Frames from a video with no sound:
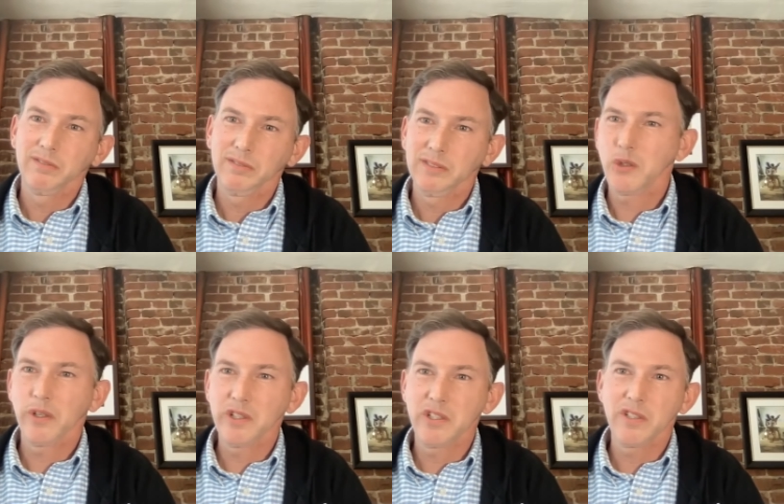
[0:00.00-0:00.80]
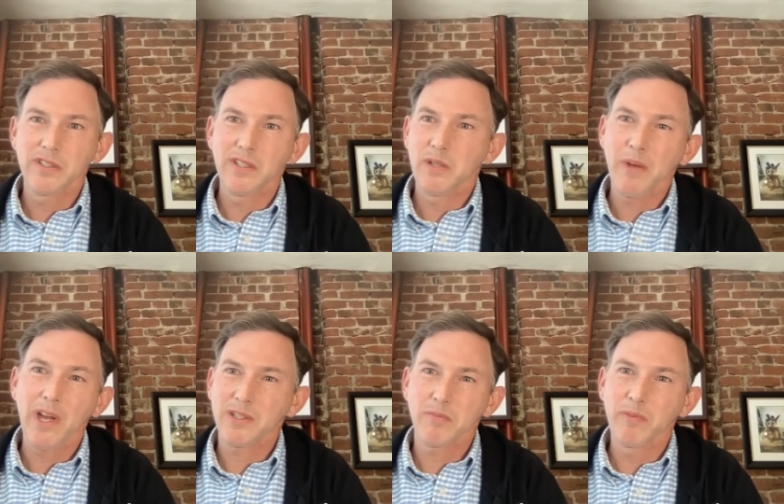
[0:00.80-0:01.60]
shortages in the
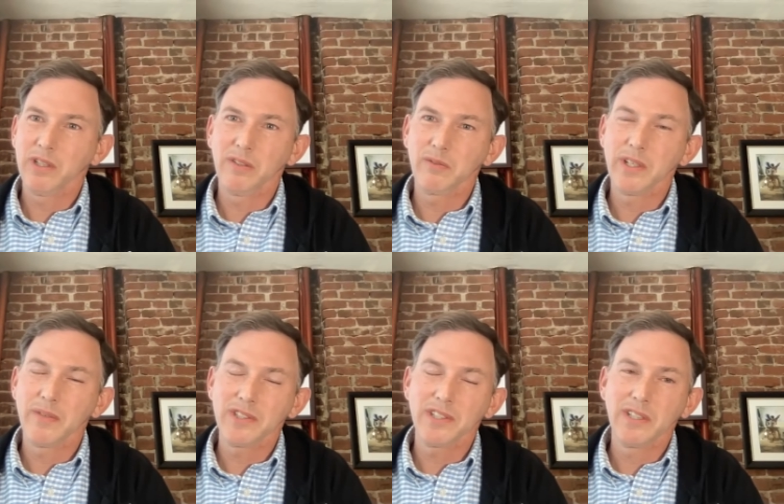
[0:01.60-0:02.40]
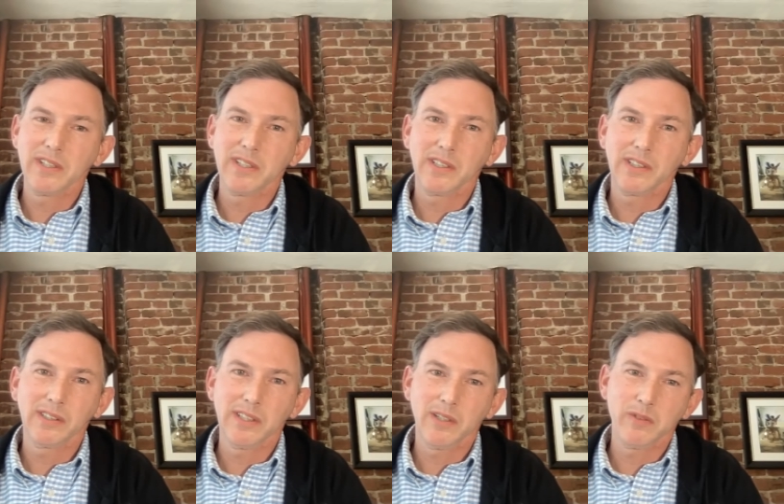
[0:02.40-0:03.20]
past, but we haven't seen anything
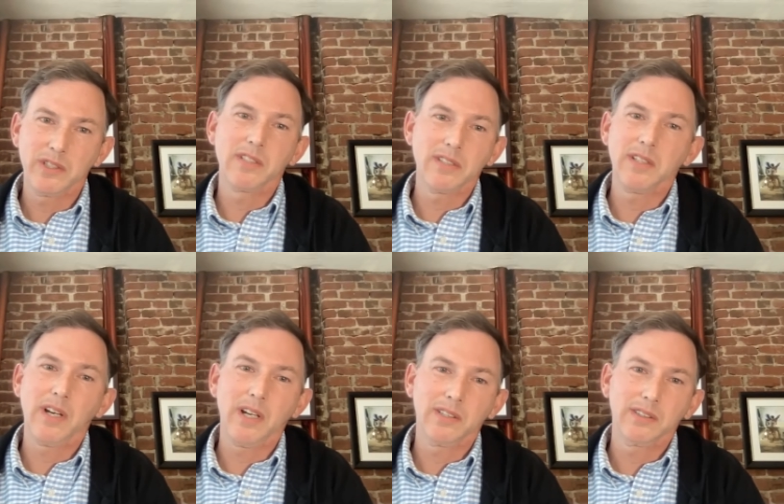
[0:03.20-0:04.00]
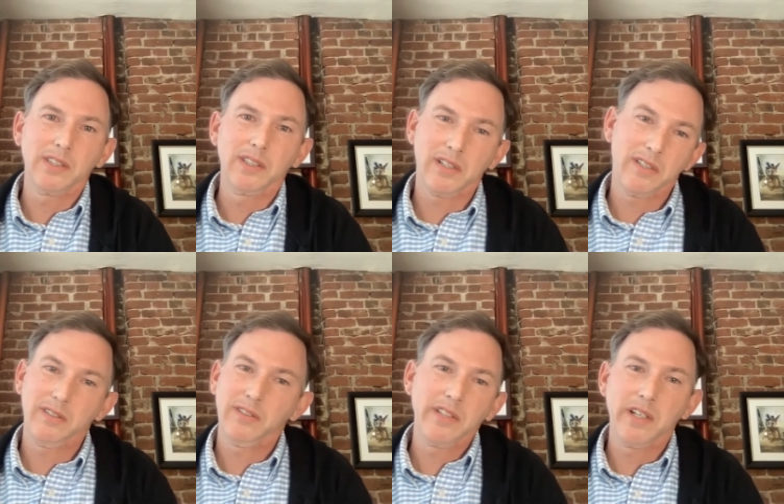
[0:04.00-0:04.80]
that was this long in our
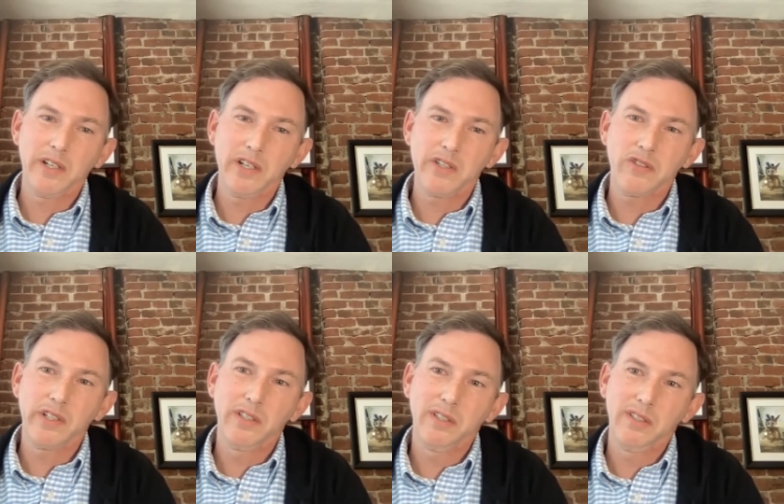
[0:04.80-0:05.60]
in our history.